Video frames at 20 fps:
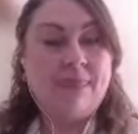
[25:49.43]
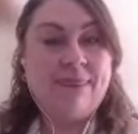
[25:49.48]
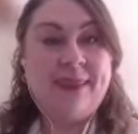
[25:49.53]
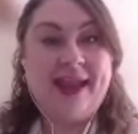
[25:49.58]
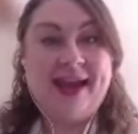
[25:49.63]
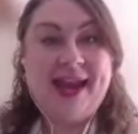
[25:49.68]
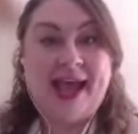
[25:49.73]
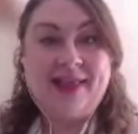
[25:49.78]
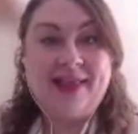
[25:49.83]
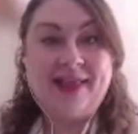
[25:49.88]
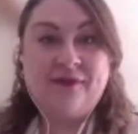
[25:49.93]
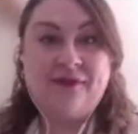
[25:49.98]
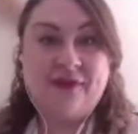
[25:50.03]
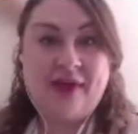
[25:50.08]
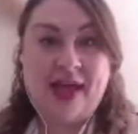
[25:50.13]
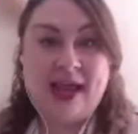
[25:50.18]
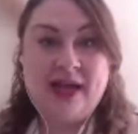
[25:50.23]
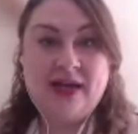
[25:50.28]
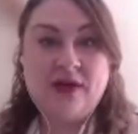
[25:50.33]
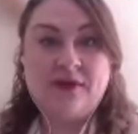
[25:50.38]
Then at the
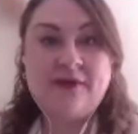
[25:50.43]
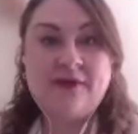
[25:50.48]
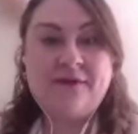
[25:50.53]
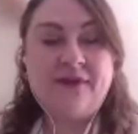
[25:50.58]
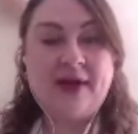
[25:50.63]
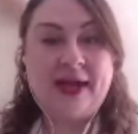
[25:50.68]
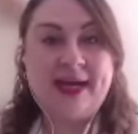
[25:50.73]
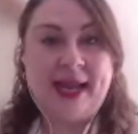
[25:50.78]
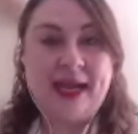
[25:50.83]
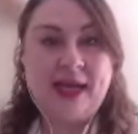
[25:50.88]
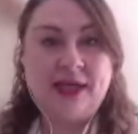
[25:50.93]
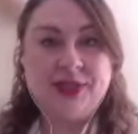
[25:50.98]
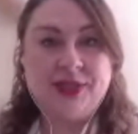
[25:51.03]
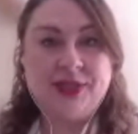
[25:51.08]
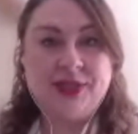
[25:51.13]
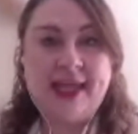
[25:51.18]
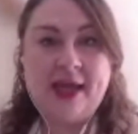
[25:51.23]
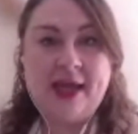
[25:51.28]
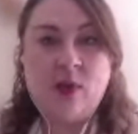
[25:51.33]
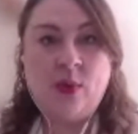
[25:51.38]
end of the
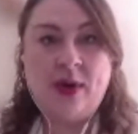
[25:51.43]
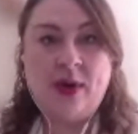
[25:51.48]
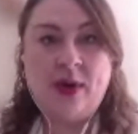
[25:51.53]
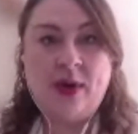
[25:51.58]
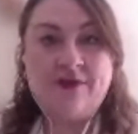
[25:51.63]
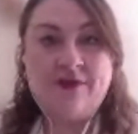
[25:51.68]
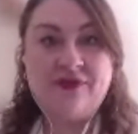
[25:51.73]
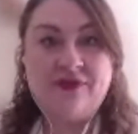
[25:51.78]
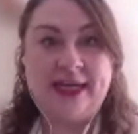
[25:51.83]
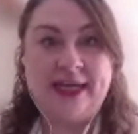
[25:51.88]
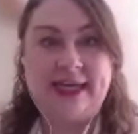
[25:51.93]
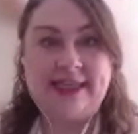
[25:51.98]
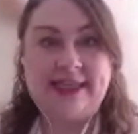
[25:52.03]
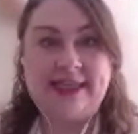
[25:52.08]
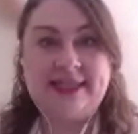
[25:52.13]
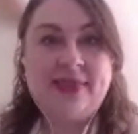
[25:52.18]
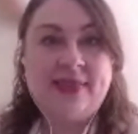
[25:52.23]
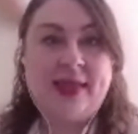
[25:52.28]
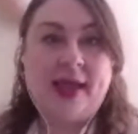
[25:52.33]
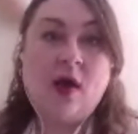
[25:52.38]
financial year, when everything is done,